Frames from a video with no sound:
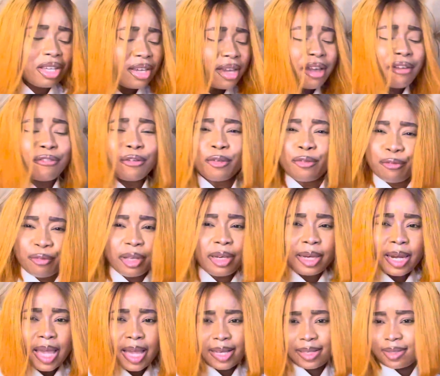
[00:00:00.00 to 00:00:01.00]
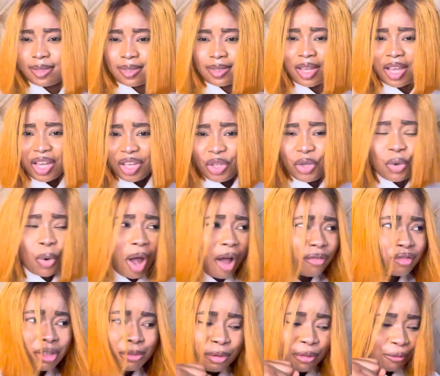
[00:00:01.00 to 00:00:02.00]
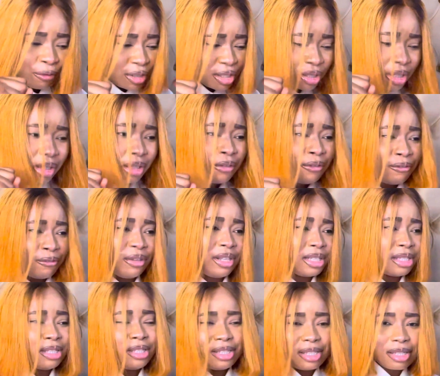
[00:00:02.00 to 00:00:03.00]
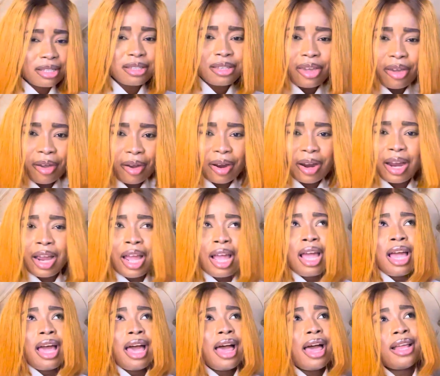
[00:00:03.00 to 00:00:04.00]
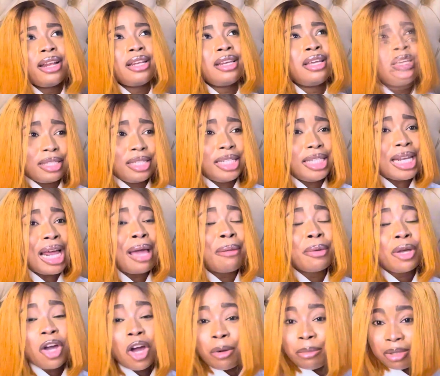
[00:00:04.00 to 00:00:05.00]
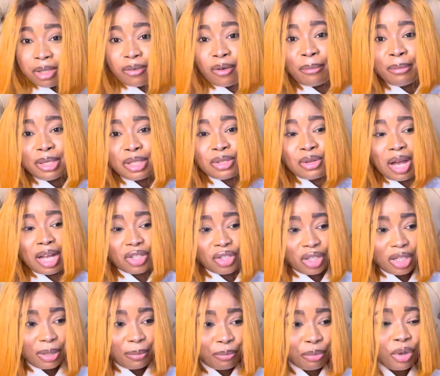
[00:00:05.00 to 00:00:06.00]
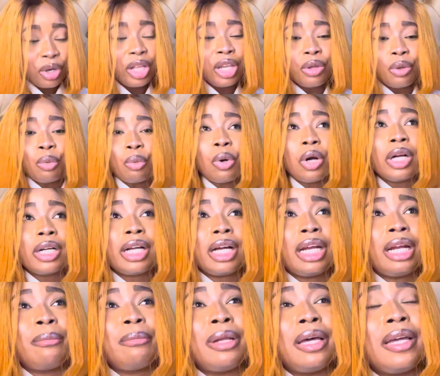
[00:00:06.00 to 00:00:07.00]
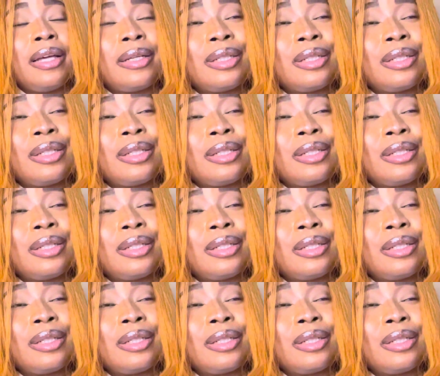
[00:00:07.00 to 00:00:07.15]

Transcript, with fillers: year for fitness. You have to be physically fit this year. And the time comes for me to actually put in the work and I'm like,